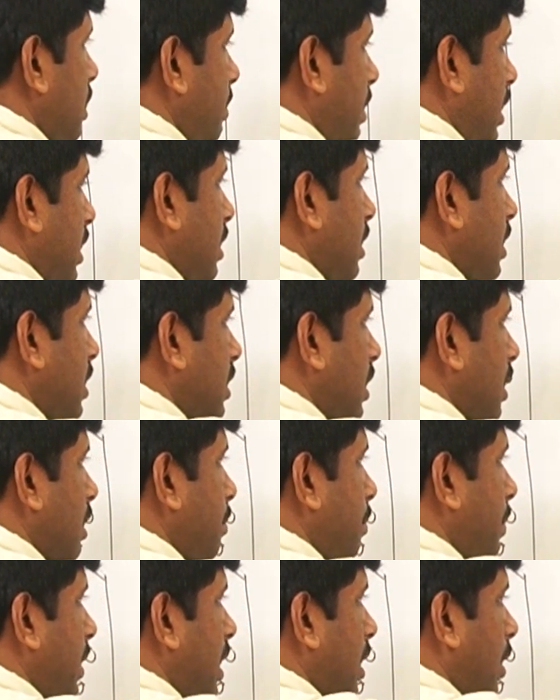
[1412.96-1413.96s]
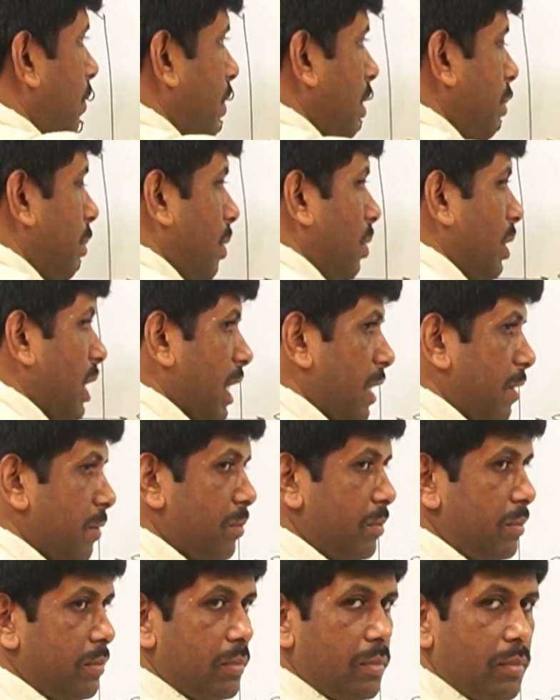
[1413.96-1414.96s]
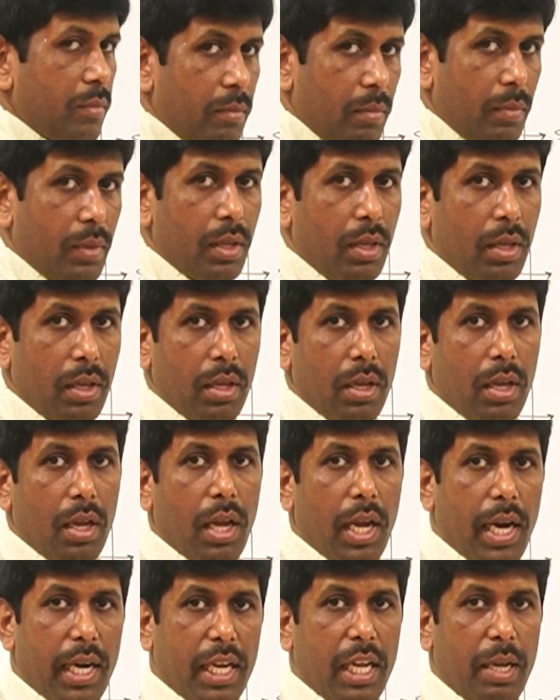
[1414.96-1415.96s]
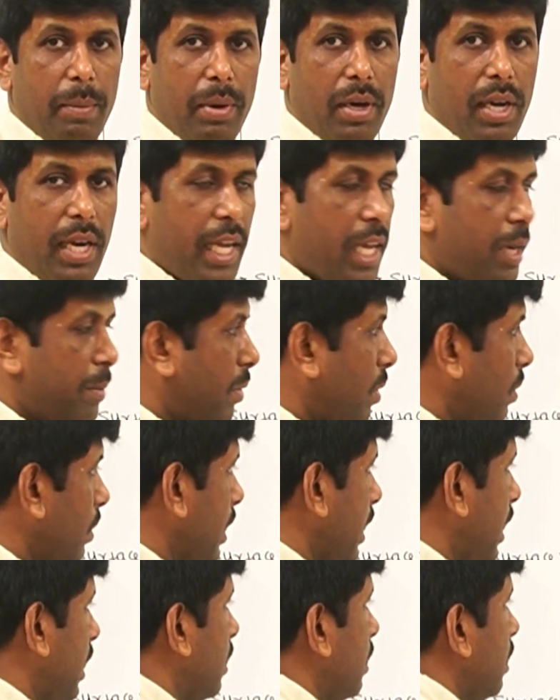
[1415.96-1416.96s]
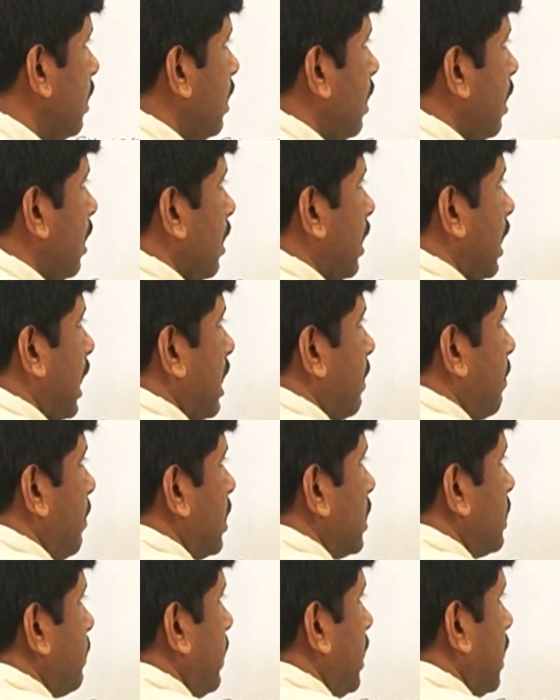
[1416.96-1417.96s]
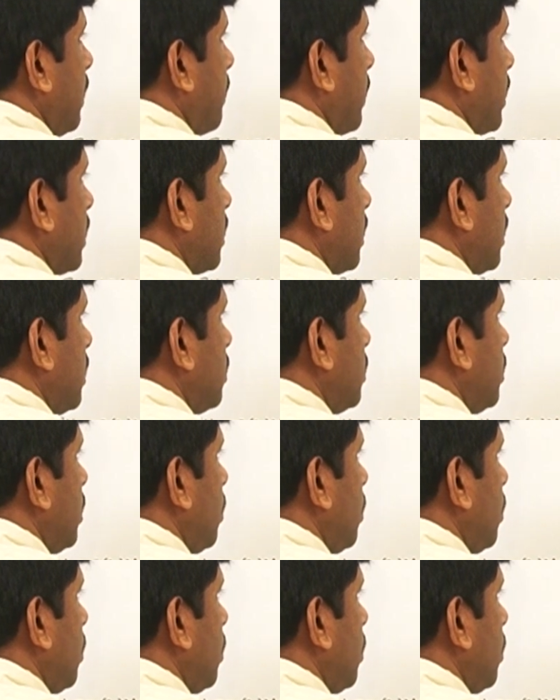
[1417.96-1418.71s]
Imagine this is the peak of the mountain. At Himalayan mountain, the atmospheric pressure is